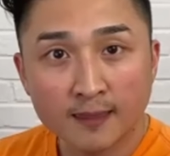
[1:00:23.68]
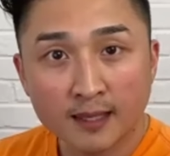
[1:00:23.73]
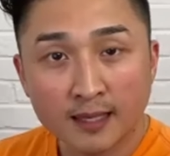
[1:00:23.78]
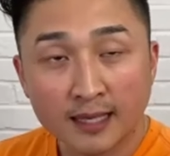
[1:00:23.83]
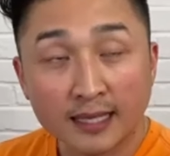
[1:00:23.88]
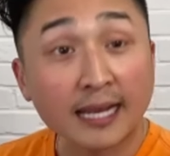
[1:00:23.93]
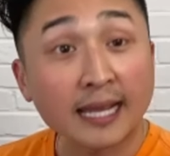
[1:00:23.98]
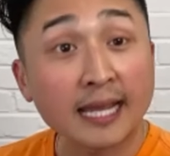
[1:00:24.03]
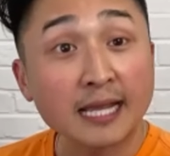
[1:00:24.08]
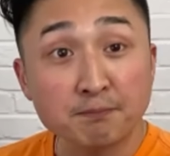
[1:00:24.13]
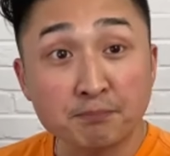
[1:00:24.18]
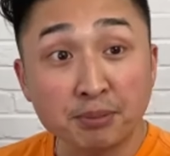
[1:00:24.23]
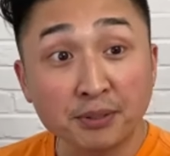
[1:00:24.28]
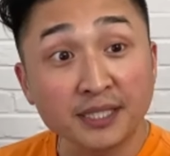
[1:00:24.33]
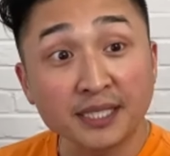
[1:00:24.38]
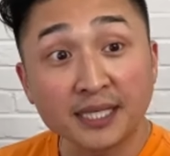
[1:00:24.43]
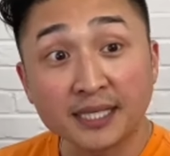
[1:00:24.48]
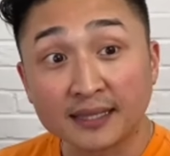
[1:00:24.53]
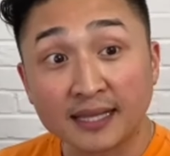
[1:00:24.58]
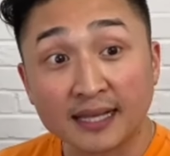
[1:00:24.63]
And I hate
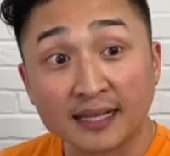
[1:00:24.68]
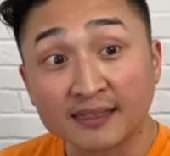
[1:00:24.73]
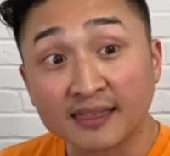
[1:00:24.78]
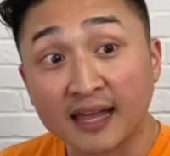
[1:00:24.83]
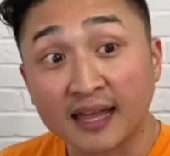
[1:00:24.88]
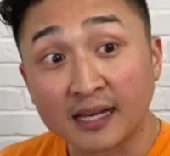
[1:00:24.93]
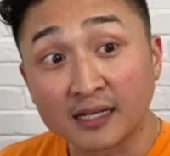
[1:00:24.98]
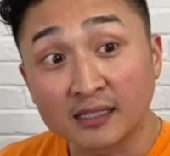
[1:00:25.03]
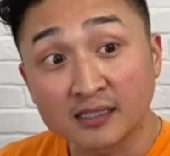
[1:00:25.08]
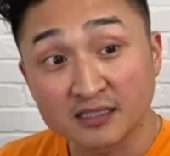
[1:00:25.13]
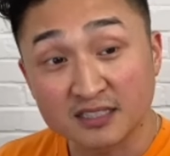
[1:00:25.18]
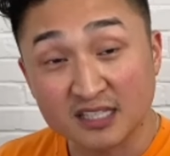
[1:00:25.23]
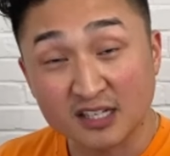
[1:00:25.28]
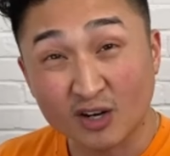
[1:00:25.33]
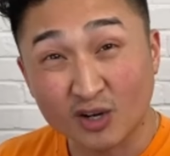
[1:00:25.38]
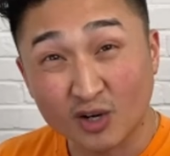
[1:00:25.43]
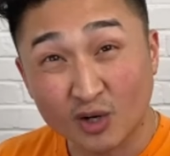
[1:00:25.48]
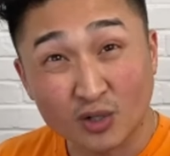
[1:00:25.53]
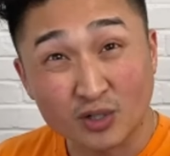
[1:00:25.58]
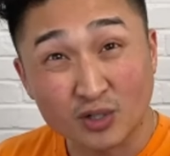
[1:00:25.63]
putting it like that because it
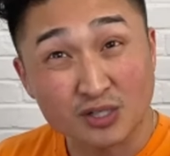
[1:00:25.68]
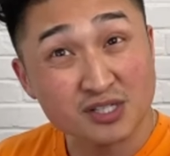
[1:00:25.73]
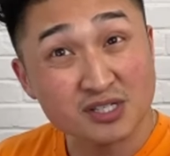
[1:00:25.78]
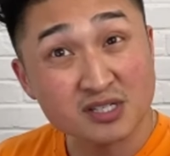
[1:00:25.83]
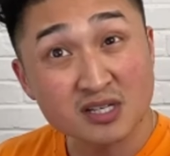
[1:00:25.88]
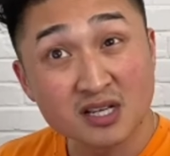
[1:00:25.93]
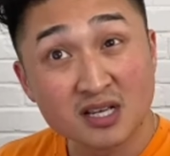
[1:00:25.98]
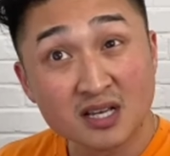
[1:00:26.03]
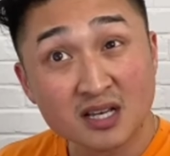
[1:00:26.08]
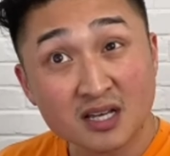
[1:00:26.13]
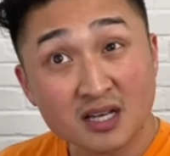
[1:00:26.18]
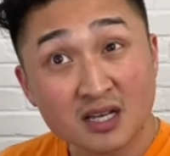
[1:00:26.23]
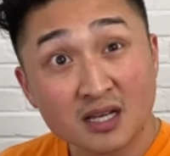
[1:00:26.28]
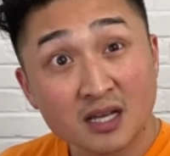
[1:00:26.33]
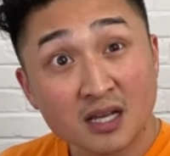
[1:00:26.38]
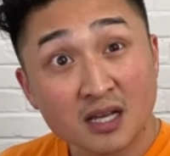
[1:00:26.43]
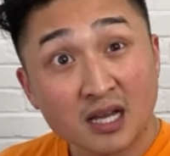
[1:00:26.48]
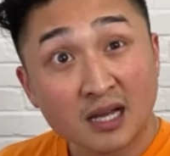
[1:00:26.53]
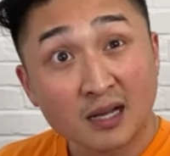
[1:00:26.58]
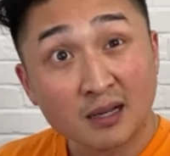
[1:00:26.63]
hurts.
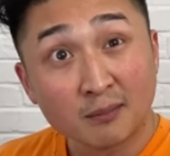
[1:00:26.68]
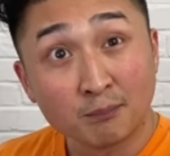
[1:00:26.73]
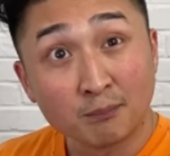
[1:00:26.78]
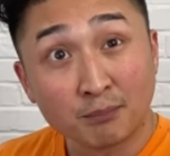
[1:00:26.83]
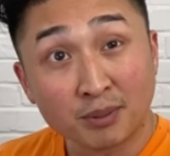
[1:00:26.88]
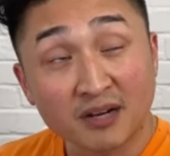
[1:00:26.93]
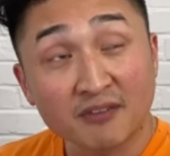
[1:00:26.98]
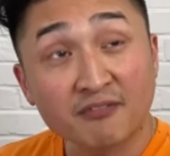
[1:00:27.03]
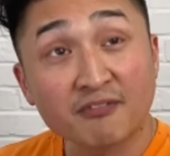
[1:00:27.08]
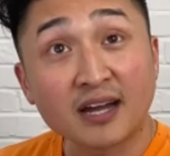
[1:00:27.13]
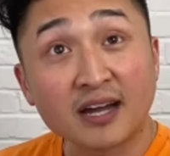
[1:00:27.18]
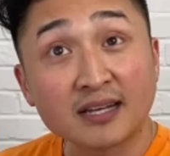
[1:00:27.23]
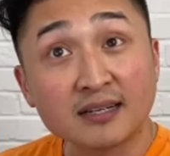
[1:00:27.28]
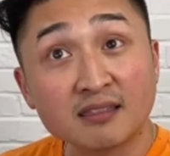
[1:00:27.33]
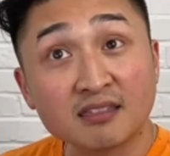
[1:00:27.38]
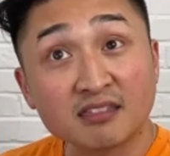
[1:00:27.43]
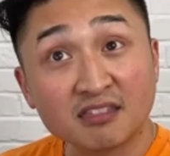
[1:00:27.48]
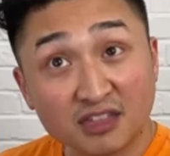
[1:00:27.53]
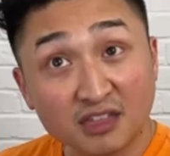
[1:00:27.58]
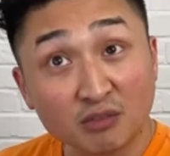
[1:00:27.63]
But if I
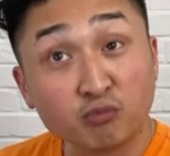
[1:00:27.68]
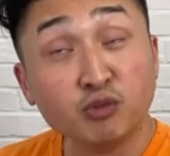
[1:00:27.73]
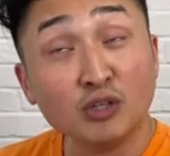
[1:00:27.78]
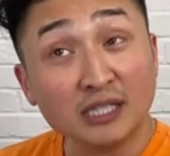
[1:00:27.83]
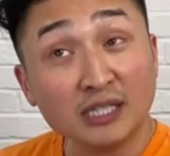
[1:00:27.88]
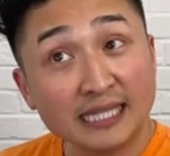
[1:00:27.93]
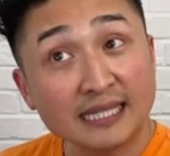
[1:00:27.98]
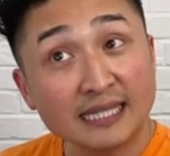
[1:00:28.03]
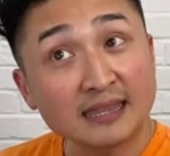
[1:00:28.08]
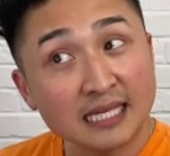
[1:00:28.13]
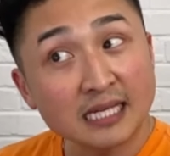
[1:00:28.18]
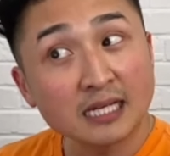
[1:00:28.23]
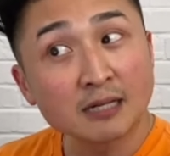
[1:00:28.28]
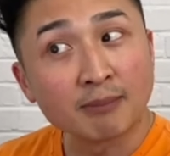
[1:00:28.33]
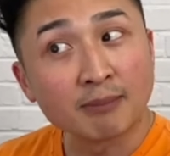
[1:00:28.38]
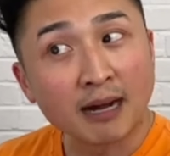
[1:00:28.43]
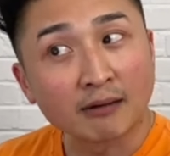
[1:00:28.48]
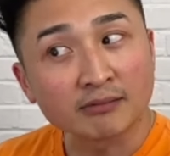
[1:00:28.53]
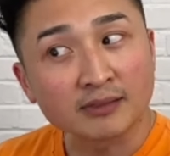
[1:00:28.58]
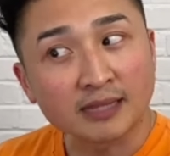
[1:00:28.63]
really think
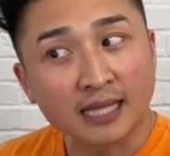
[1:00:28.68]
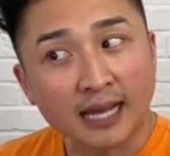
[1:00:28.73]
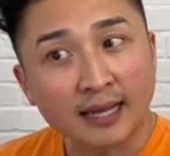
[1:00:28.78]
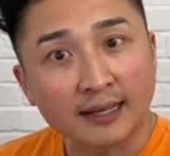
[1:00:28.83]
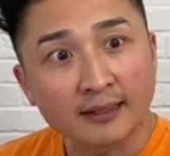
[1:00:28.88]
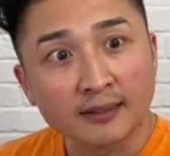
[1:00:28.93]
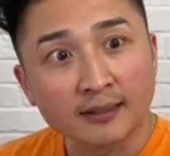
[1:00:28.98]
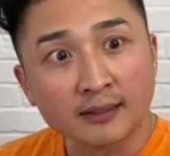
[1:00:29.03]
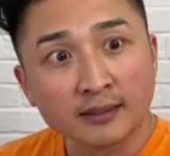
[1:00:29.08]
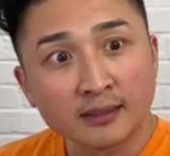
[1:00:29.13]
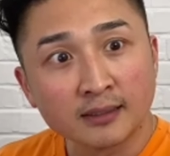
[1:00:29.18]
about that,